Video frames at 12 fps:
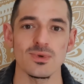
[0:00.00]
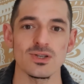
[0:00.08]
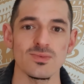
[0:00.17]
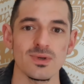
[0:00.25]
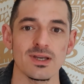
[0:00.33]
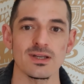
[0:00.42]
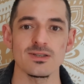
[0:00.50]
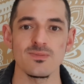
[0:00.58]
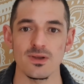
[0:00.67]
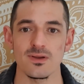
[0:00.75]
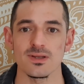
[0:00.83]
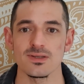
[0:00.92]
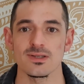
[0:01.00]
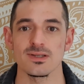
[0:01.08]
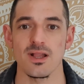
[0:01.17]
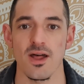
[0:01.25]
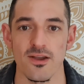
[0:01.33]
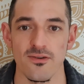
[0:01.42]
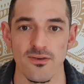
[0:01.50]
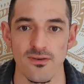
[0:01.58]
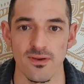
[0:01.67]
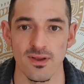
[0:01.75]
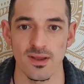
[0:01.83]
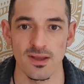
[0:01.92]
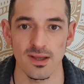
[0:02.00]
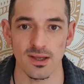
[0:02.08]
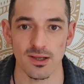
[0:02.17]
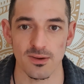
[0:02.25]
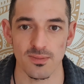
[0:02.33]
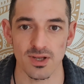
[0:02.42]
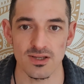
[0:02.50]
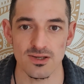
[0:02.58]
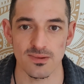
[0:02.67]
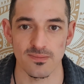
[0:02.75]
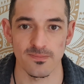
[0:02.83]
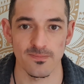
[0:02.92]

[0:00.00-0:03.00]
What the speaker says: which we experience as life in completion.